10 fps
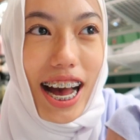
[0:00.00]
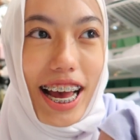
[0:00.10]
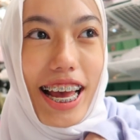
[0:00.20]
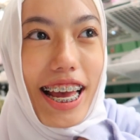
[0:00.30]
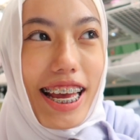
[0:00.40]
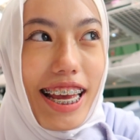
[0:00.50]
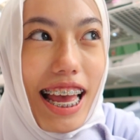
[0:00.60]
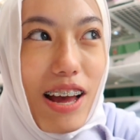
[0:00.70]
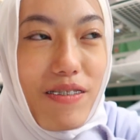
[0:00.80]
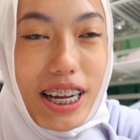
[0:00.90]

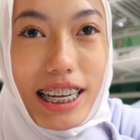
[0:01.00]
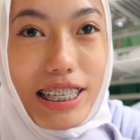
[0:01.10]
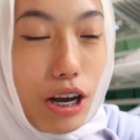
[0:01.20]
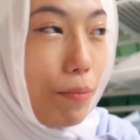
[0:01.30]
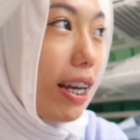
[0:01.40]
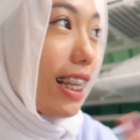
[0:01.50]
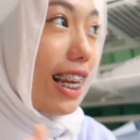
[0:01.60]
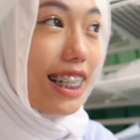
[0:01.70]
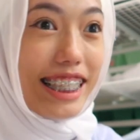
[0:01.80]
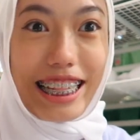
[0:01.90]
I am done shopping and
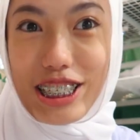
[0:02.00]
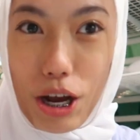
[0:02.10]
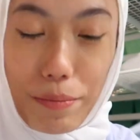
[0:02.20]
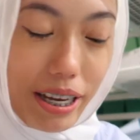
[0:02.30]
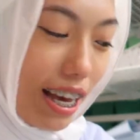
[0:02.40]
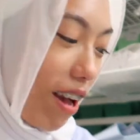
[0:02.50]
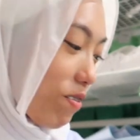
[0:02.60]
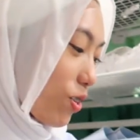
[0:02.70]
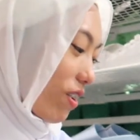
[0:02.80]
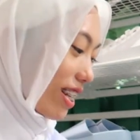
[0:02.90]
Nana's still shopping. I have
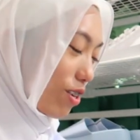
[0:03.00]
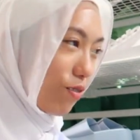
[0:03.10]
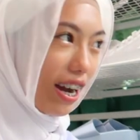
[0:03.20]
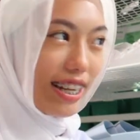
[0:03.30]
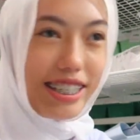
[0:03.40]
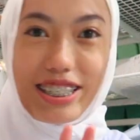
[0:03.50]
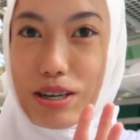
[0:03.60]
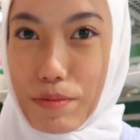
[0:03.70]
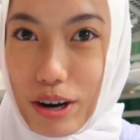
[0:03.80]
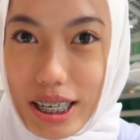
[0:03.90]
no idea what
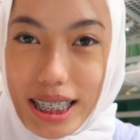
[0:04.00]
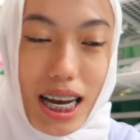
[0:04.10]
she bought.